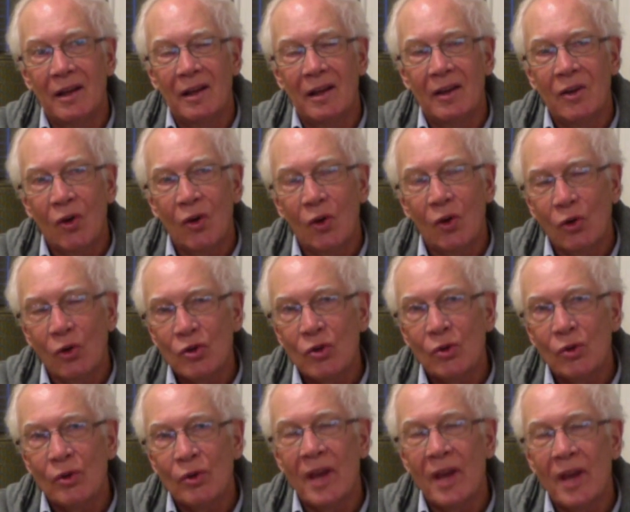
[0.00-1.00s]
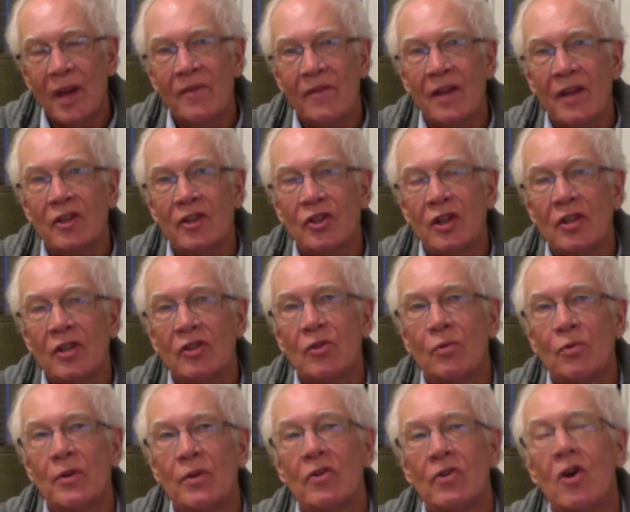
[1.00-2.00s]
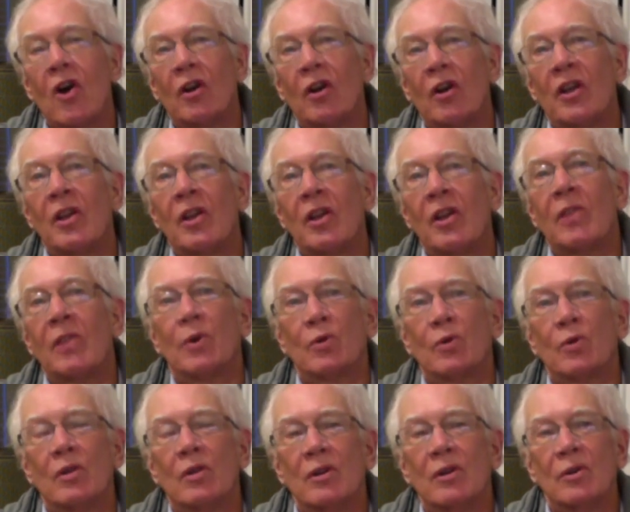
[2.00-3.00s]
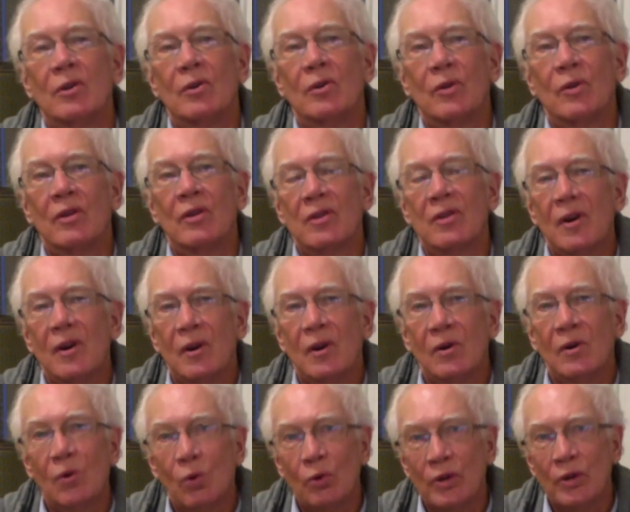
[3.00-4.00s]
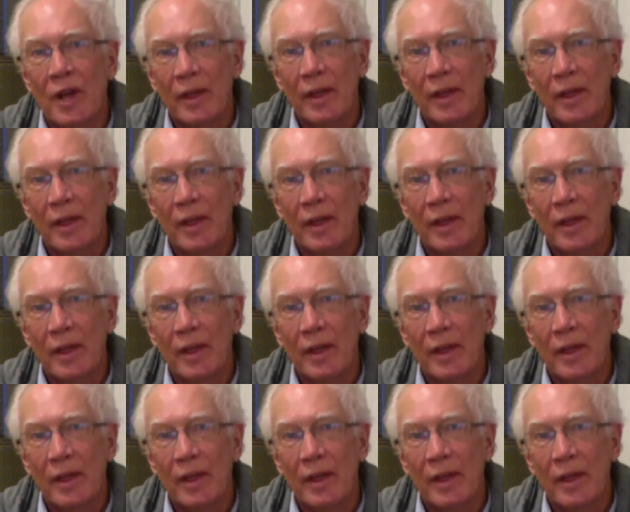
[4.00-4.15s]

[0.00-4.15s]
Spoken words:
it also gave that sense that we're talking about, this whole